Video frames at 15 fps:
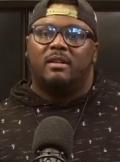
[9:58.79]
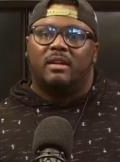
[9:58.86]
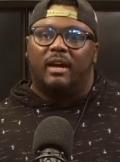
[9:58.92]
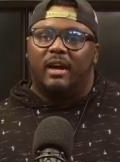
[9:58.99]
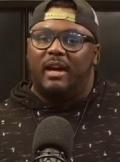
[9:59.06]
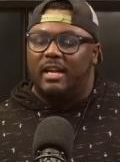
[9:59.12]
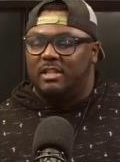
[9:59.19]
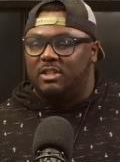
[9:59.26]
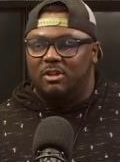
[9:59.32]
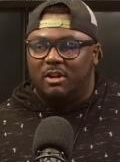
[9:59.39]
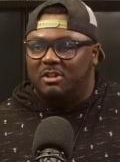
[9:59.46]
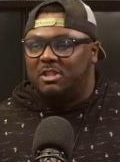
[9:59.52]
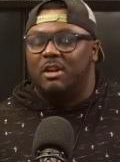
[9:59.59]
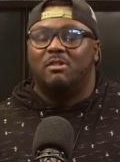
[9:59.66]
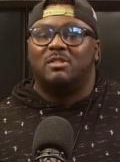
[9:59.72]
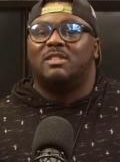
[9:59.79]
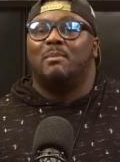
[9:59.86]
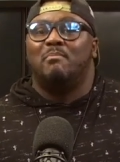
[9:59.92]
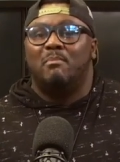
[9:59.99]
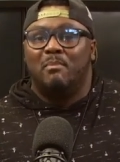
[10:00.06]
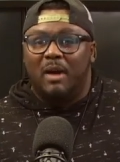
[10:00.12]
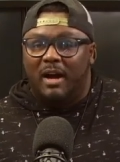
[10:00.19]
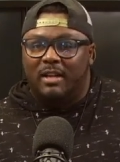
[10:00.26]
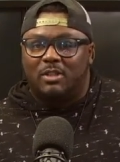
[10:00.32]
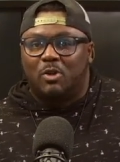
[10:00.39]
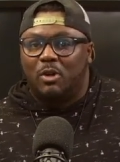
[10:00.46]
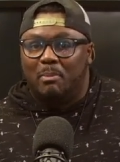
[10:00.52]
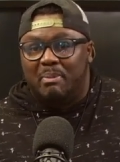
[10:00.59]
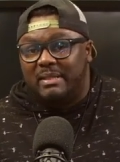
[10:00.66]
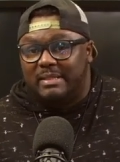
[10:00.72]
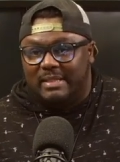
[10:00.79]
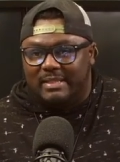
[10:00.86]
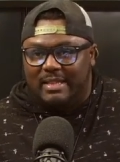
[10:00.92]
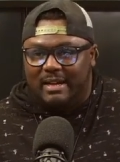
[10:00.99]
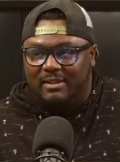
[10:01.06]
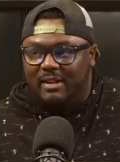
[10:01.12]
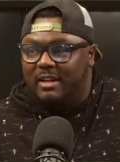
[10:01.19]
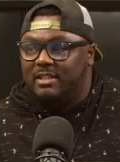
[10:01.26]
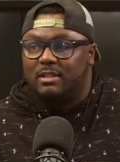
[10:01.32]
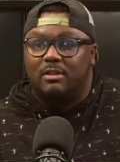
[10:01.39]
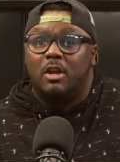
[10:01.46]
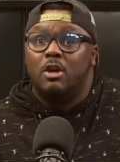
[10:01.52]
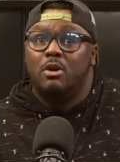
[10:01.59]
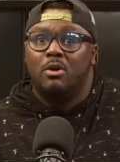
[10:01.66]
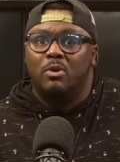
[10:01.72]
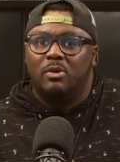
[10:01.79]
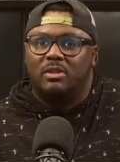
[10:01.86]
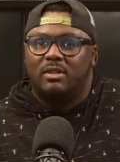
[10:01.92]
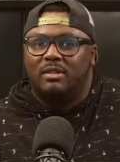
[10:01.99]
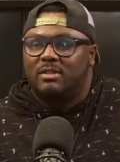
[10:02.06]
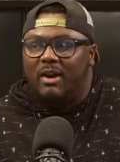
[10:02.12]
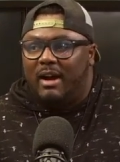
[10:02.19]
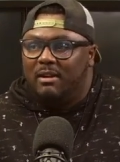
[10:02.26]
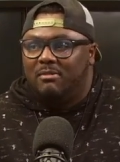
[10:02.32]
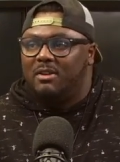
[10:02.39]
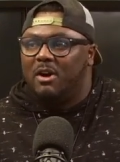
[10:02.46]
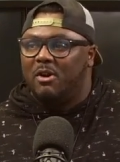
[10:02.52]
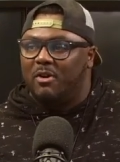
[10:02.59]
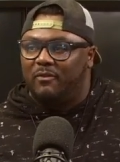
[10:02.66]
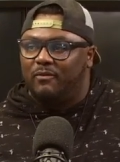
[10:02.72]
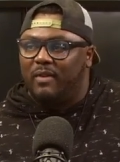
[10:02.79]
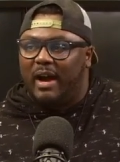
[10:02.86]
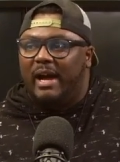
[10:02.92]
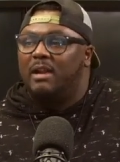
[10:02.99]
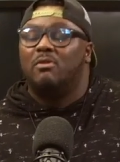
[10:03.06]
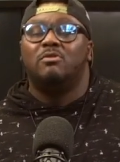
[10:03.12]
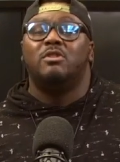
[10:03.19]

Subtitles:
And she, you know, she owns the school of business down there. It's huge. So I don't know if I don't